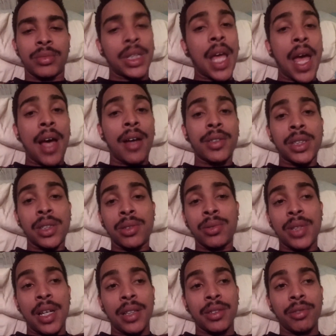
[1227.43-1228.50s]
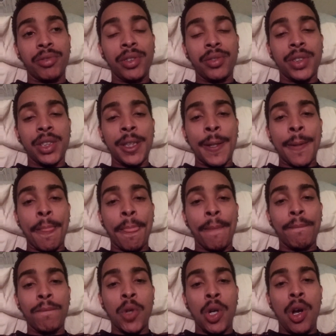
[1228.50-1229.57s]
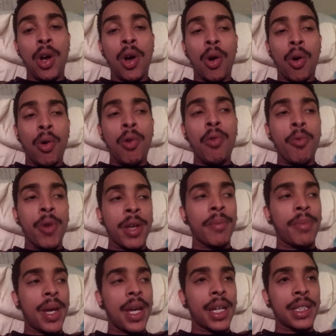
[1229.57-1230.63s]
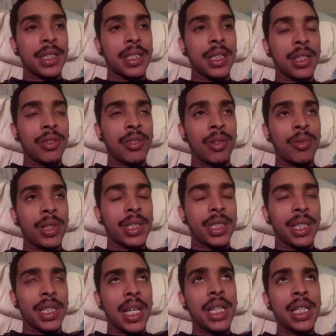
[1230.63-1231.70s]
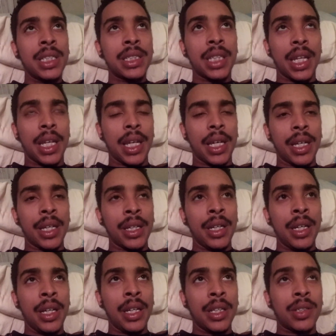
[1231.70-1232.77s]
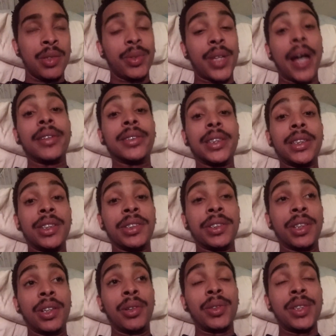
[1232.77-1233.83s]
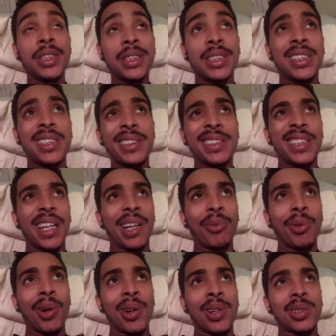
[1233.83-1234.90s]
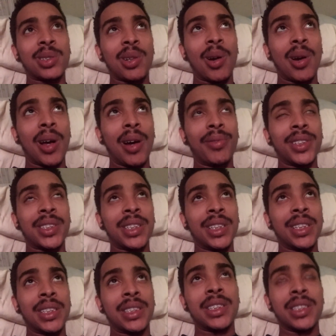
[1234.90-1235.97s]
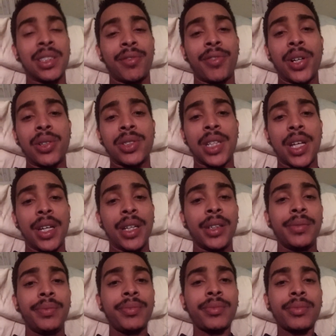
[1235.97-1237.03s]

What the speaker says: Then how is it 2015? Who went back and said, you know what, today's the day 2,000 years ago. This day we're going to start off and say this is the first day.